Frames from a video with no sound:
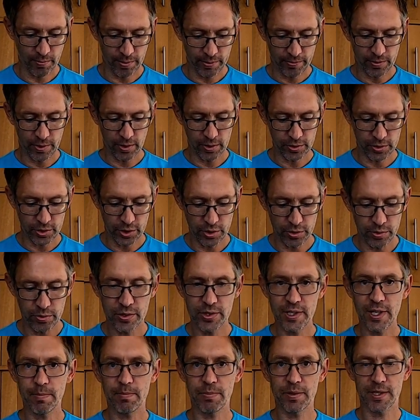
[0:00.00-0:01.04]
we've got two
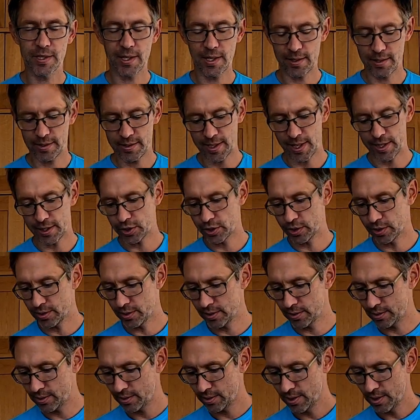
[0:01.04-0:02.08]
zip
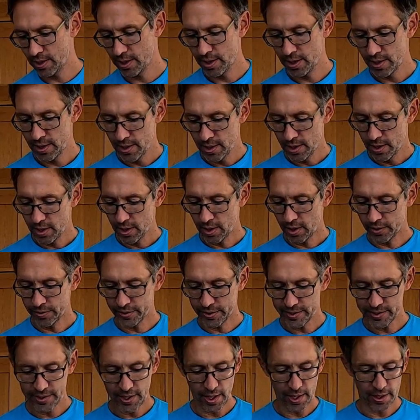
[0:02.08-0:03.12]
sections on the
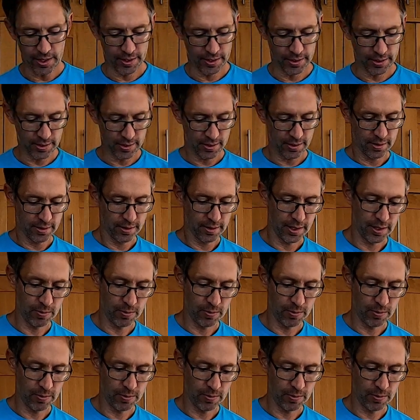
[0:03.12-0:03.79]
sides.